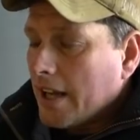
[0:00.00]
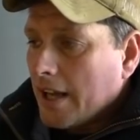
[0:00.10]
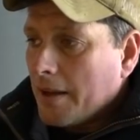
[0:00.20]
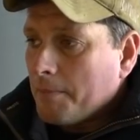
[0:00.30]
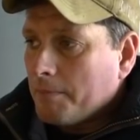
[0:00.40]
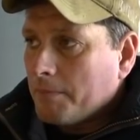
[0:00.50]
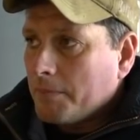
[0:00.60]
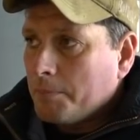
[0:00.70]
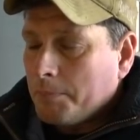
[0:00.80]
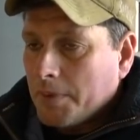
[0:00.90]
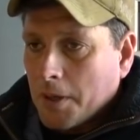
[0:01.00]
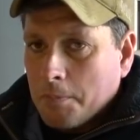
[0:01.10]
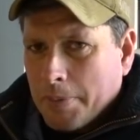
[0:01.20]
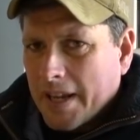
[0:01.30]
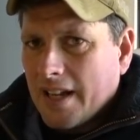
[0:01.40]
you know,
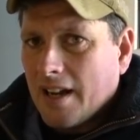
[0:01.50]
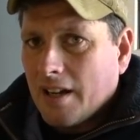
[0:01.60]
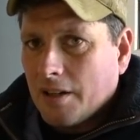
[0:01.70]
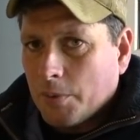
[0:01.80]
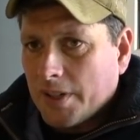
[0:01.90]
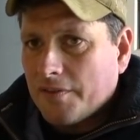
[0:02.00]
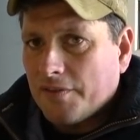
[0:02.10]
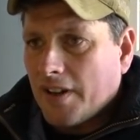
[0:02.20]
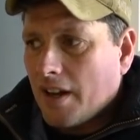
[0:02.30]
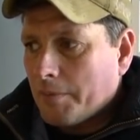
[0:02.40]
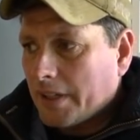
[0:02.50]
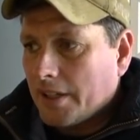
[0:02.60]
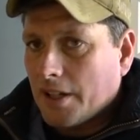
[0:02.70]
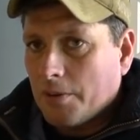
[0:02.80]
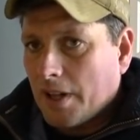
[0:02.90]
PR within farming,
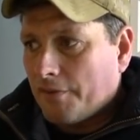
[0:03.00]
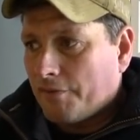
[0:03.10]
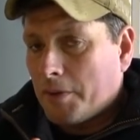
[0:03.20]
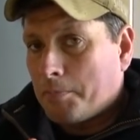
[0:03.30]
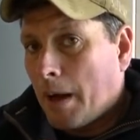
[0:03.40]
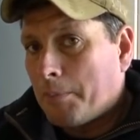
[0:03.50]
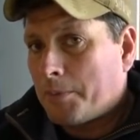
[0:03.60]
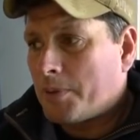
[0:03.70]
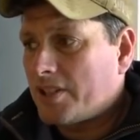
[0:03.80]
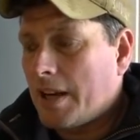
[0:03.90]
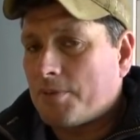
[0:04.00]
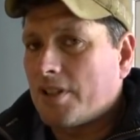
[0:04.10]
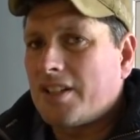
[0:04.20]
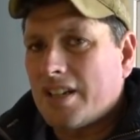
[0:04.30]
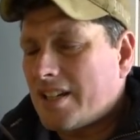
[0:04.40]
you know, and from the public
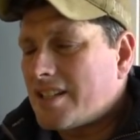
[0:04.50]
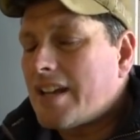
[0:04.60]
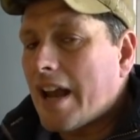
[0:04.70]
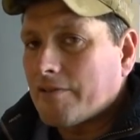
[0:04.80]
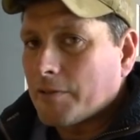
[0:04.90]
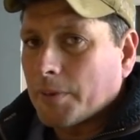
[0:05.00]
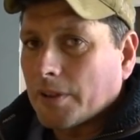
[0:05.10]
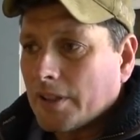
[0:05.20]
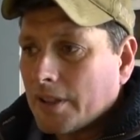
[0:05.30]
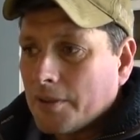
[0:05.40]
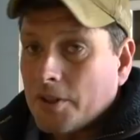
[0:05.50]
perception is terrible.